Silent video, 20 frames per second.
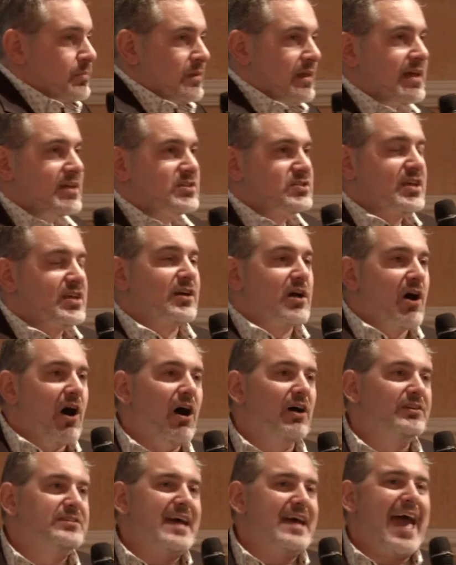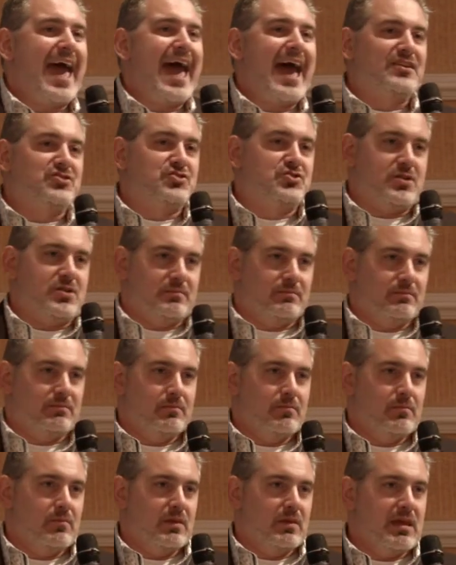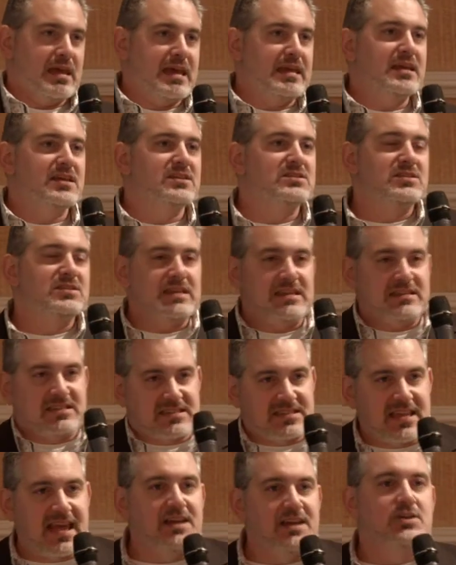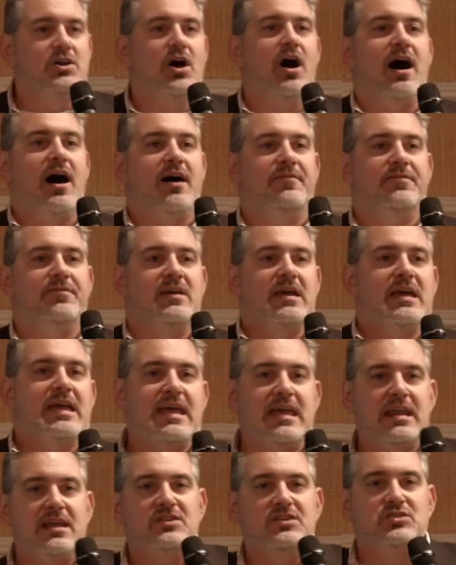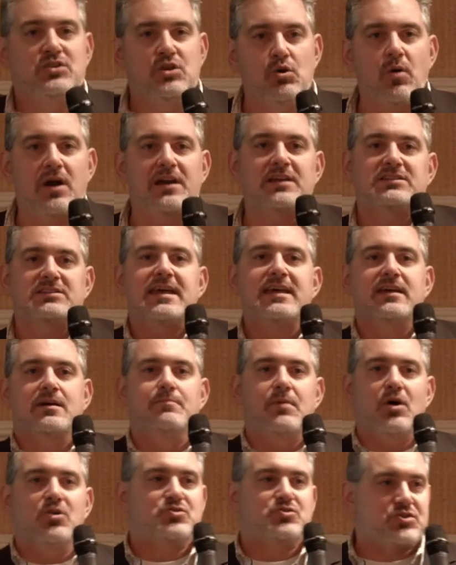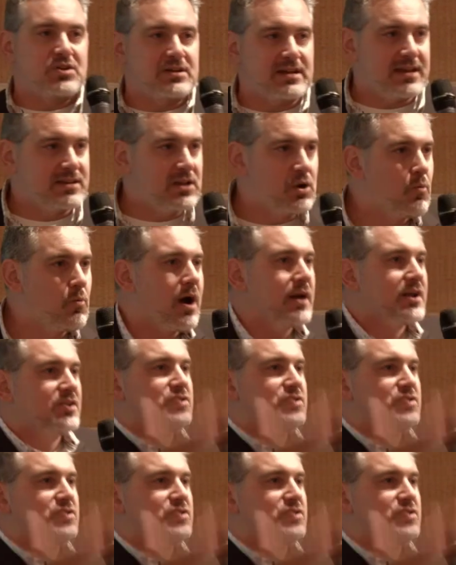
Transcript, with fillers: is a call to action, it is the send off. It is you want to take emotion and you want